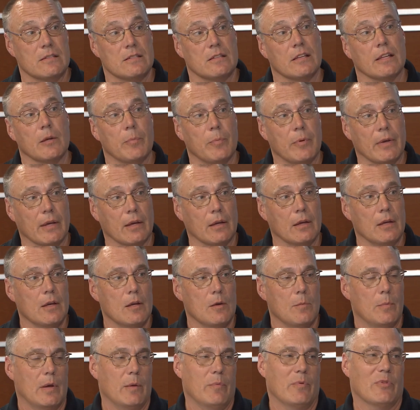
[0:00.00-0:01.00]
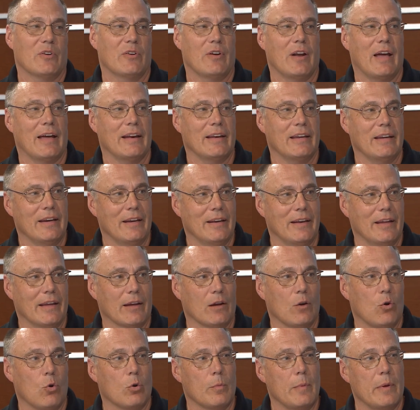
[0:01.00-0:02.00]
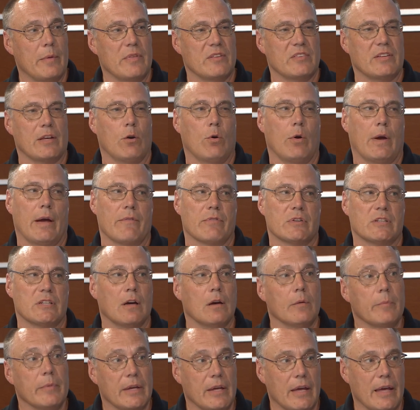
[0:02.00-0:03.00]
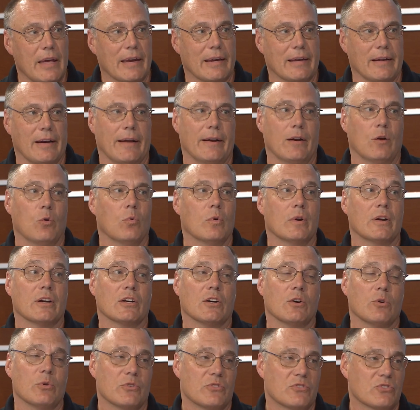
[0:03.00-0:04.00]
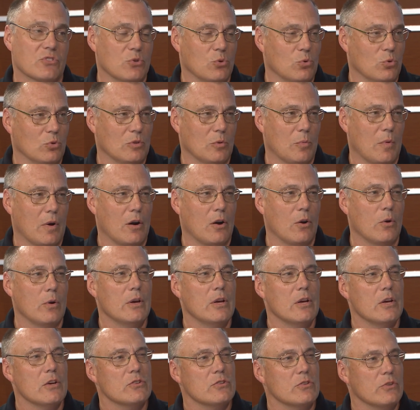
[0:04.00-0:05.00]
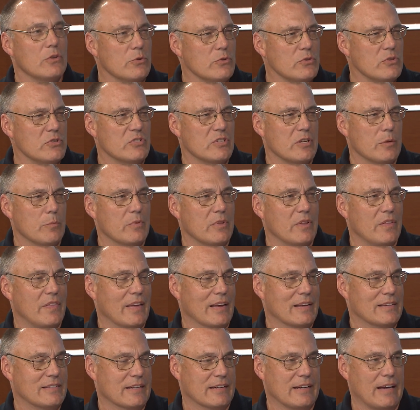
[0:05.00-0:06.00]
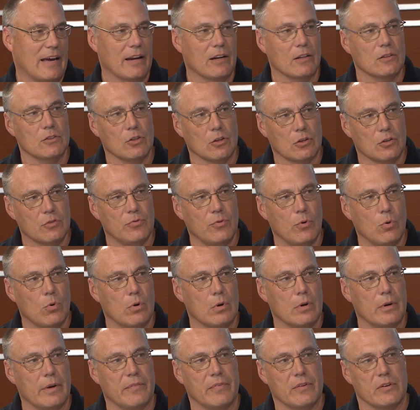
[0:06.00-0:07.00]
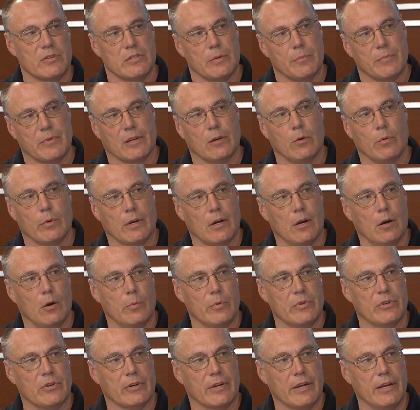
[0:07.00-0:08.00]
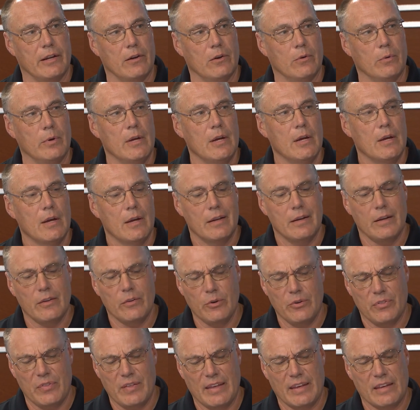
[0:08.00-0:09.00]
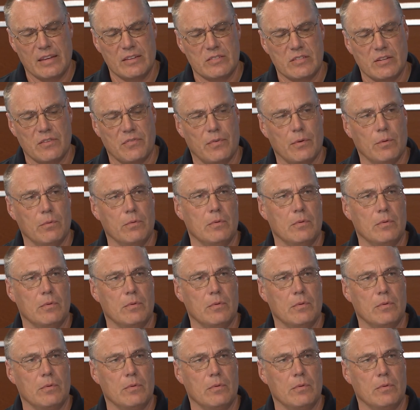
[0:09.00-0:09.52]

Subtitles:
sleeping. Maybe they're not eating. Or maybe they say, I have a tummy ache and I don't want to go to school tomorrow. So those are some of the things to kind of look for if there's something going on with your kiddo. Another thing is if